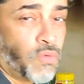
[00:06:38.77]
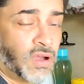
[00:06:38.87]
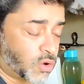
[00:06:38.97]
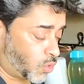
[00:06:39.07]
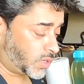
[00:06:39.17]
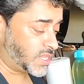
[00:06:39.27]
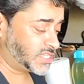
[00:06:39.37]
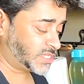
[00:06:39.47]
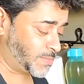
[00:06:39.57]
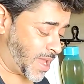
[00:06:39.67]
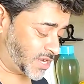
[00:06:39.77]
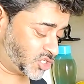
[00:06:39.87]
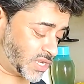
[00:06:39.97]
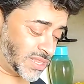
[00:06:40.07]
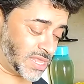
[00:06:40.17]
overcooked and
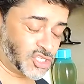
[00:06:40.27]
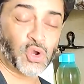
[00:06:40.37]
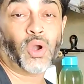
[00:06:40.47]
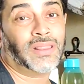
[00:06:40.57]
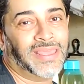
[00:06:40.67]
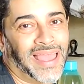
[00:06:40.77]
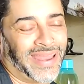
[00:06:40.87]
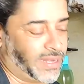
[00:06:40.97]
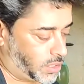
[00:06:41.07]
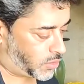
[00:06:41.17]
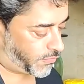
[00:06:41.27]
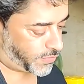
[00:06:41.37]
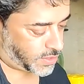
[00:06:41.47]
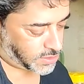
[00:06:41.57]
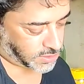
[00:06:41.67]
smashed, and that's not the idea of
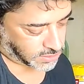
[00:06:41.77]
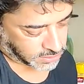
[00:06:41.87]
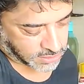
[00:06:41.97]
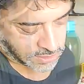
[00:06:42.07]
this.